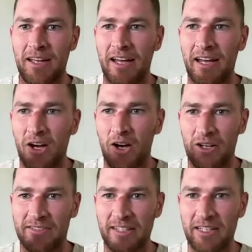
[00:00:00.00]
uh, on a
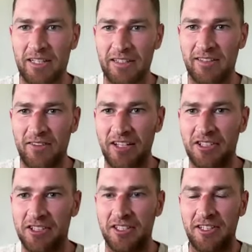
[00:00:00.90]
single
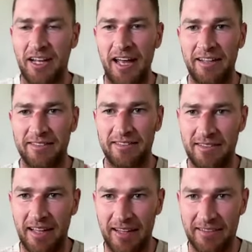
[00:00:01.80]
intervention as
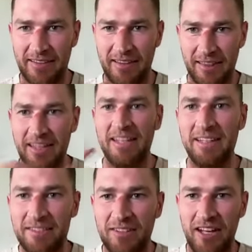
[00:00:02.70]
as the
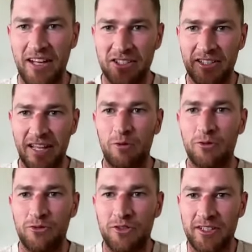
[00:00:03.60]
intervention that will
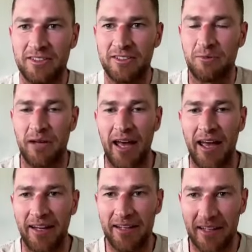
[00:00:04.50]
fix your
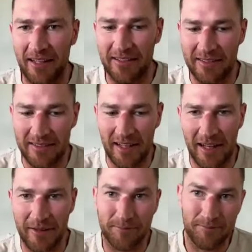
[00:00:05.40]
pain is,
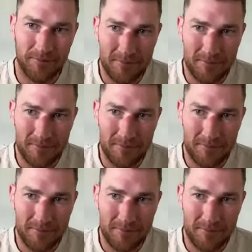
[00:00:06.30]
um,